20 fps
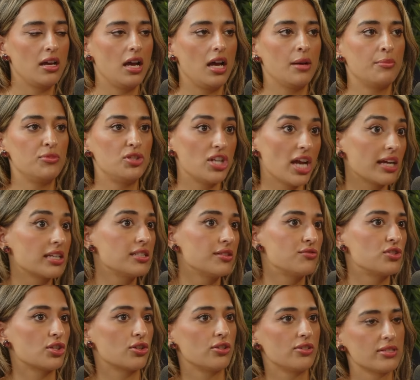objective
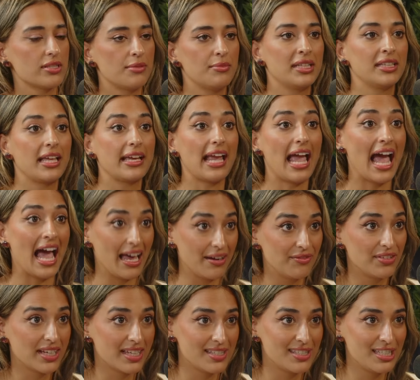journalism and
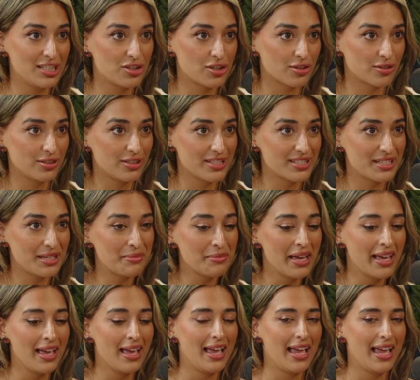advocacy journalism.